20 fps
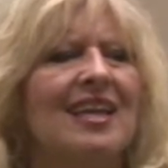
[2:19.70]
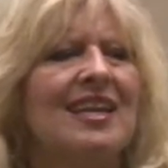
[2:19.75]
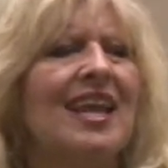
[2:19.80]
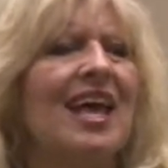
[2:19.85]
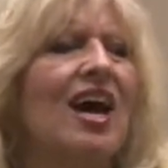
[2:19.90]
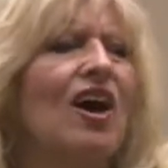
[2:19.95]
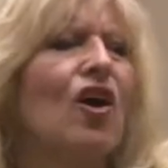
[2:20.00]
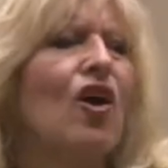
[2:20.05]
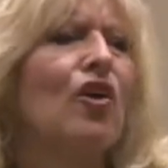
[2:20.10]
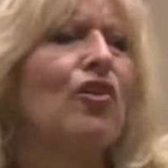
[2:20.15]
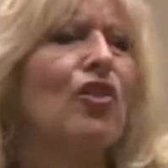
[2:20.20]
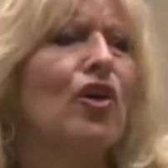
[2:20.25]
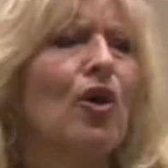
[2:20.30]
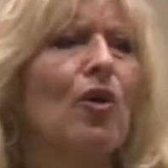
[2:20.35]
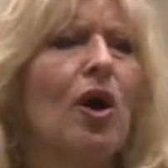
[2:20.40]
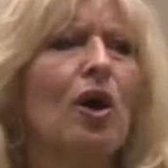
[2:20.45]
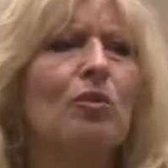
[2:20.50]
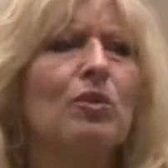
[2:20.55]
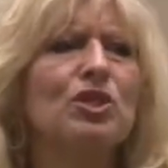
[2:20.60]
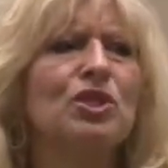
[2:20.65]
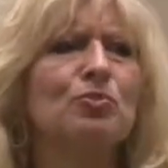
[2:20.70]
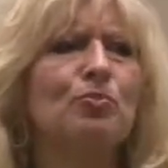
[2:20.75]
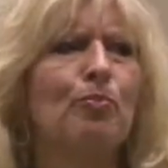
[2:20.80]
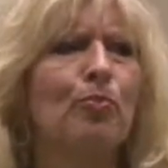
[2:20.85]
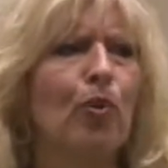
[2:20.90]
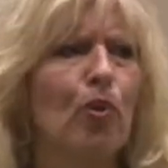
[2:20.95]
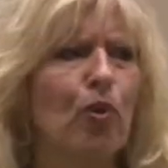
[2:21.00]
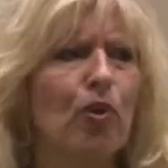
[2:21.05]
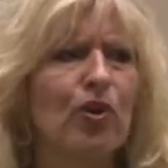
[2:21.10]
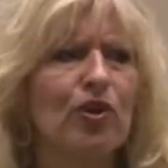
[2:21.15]
Now, although I was
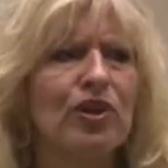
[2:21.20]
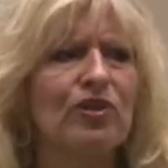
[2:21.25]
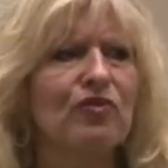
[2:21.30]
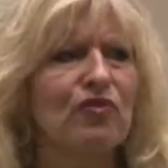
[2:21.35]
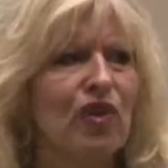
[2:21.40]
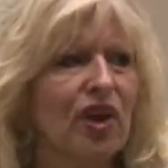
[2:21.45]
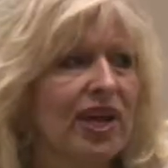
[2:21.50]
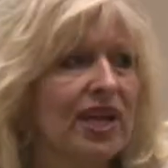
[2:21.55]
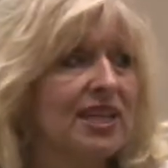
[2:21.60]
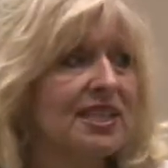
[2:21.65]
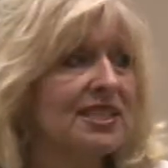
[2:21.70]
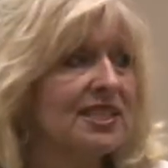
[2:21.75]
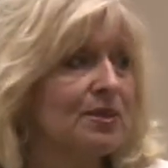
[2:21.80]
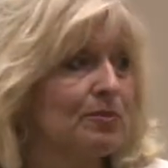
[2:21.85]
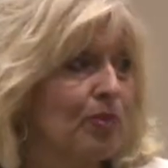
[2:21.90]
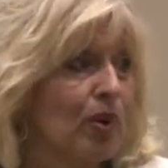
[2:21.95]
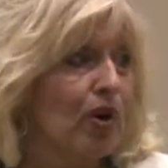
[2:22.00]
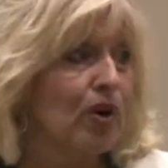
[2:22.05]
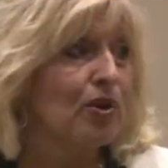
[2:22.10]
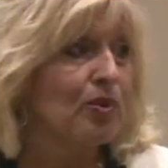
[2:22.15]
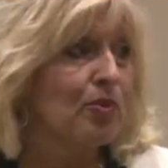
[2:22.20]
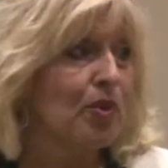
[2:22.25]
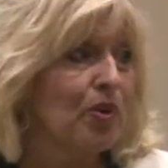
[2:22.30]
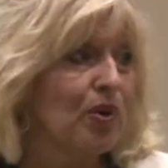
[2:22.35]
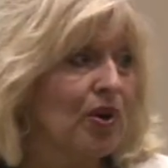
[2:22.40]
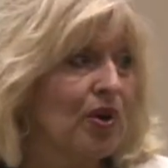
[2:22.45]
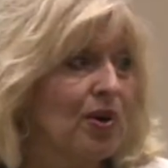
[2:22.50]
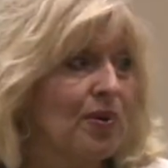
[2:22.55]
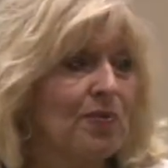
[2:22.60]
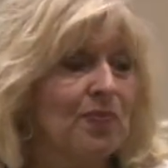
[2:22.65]
born and raised in
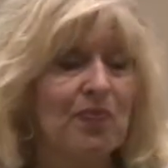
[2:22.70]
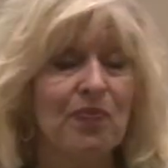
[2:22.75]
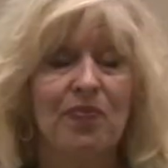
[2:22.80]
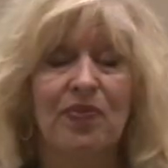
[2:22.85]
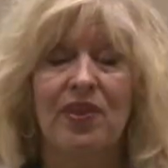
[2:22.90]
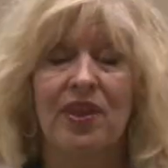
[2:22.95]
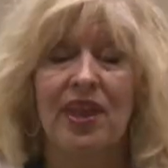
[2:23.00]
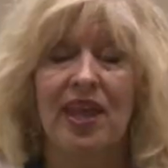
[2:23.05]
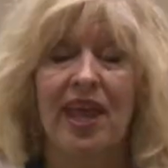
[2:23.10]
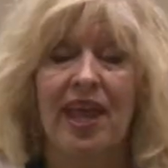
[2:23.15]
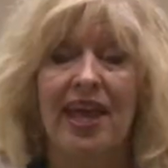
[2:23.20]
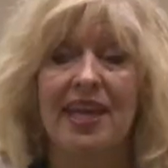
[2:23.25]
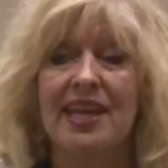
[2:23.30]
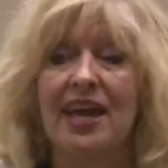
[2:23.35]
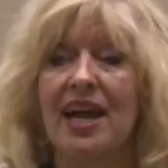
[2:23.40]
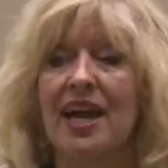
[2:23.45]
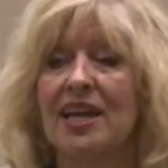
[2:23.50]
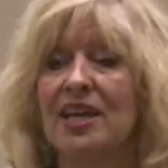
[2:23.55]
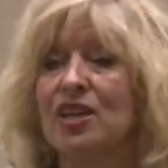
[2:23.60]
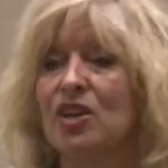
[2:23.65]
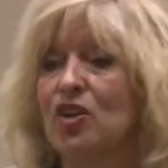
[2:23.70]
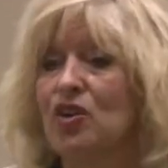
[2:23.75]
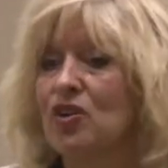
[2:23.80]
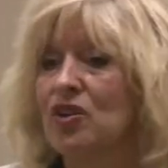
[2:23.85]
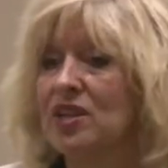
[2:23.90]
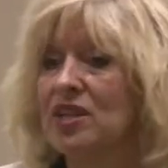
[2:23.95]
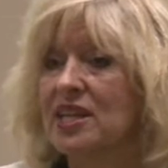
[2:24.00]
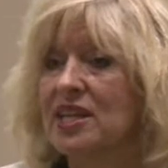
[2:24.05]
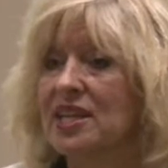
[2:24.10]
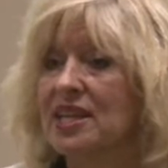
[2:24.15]
Baltimore, and I
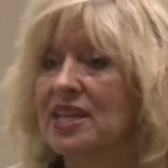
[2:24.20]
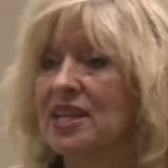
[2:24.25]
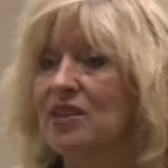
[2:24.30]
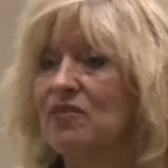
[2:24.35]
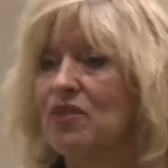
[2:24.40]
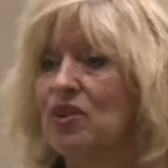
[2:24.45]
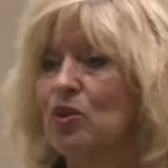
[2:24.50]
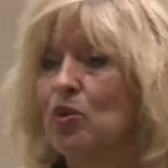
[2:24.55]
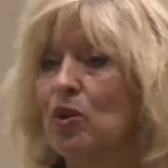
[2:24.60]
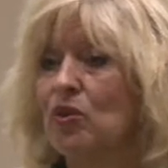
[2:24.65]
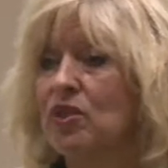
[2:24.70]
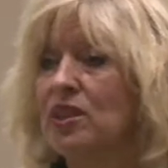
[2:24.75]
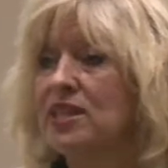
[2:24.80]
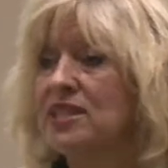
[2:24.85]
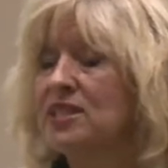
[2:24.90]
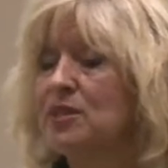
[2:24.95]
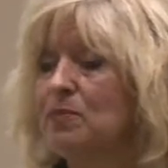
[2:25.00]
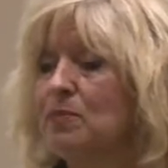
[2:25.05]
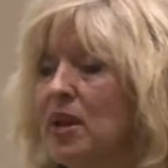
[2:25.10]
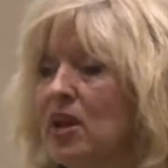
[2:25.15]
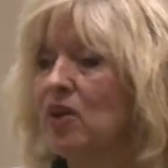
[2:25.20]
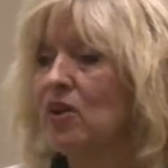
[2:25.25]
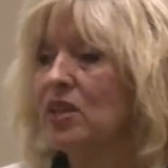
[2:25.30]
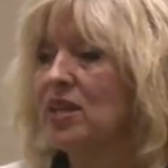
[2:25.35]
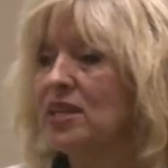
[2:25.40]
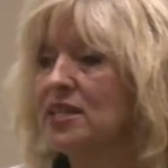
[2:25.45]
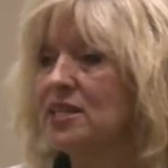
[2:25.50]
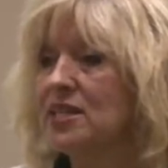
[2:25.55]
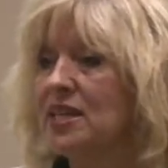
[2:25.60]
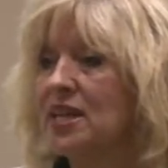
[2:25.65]
currently live in Northeast
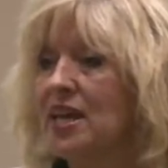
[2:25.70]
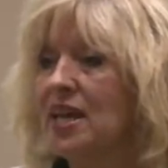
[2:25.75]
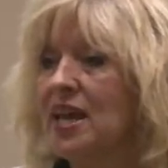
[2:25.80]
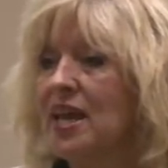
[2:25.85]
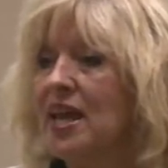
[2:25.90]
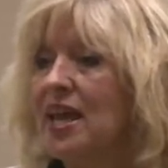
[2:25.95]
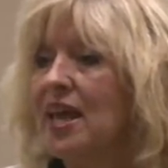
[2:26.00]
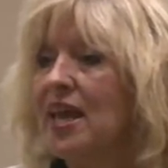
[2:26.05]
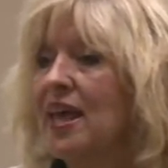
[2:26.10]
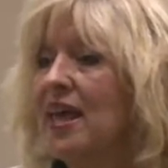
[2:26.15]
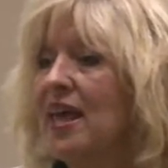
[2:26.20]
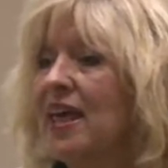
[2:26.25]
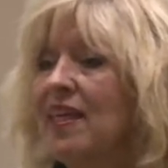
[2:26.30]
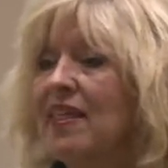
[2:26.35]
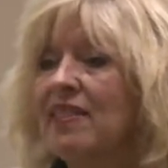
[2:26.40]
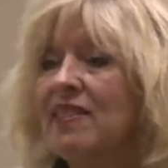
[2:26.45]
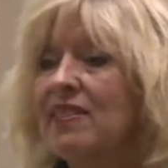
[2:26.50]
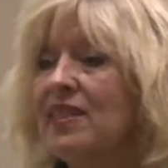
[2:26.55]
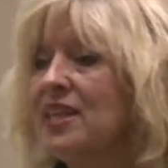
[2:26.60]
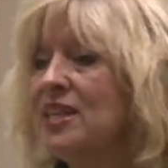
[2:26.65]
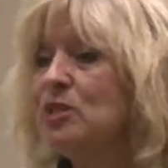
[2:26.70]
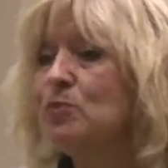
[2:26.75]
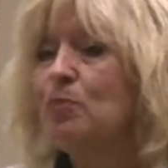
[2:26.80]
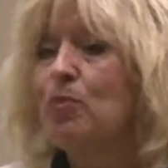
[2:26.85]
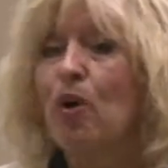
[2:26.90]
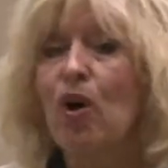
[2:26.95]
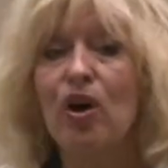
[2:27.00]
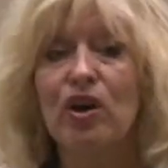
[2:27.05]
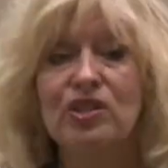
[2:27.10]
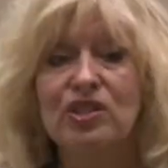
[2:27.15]
Maryland, these
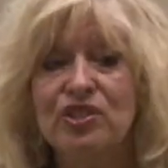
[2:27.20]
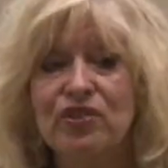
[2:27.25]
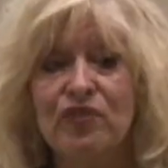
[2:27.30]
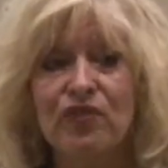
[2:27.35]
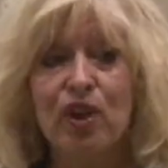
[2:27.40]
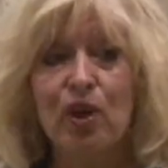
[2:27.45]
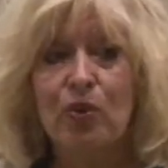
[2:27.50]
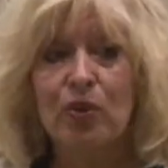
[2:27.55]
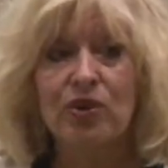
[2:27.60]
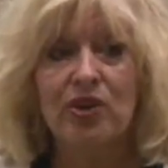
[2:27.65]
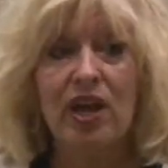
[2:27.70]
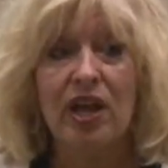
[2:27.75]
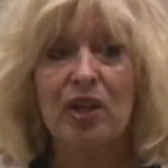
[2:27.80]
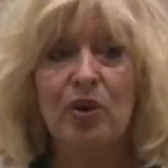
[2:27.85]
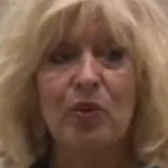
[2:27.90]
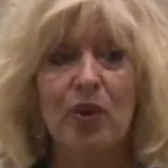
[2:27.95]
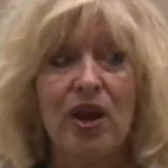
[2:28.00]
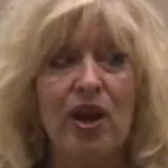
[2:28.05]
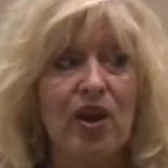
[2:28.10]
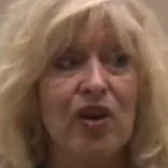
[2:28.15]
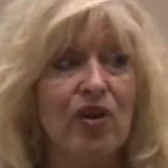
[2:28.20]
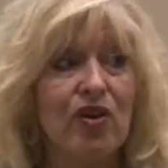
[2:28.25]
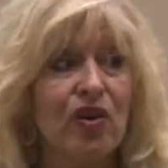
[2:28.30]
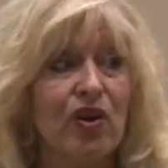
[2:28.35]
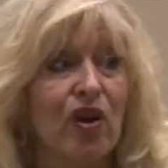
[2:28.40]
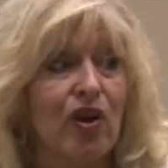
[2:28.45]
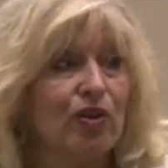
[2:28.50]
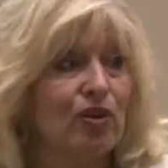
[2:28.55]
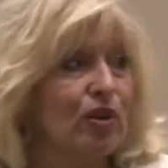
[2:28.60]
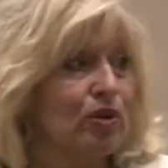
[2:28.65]
parts of lower
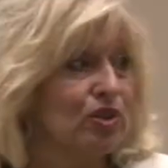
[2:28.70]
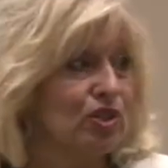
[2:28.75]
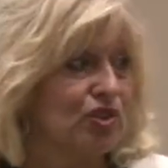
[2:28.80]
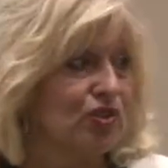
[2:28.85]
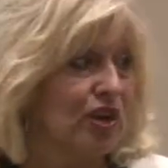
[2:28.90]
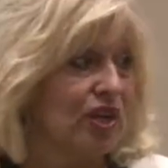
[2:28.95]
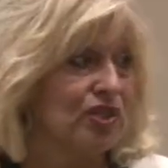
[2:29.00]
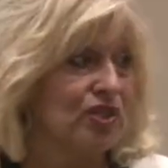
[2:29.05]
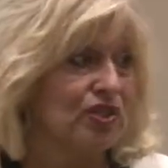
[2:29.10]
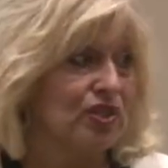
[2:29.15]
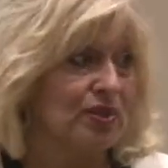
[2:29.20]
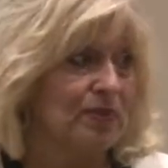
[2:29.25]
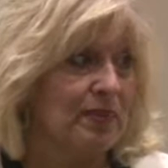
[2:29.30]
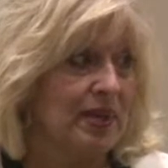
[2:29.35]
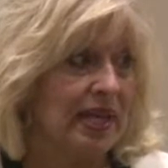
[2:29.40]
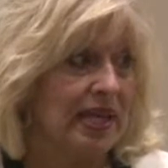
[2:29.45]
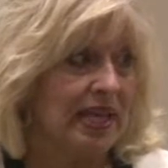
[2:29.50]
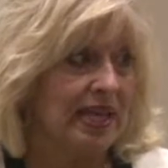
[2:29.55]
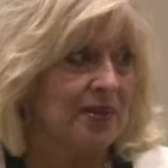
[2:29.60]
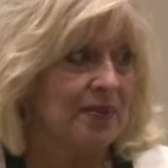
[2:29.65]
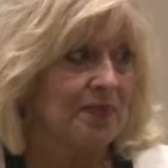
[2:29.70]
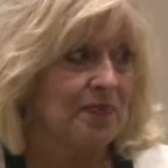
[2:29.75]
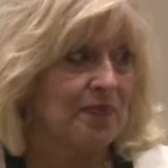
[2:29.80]
Delaware are no stranger to me.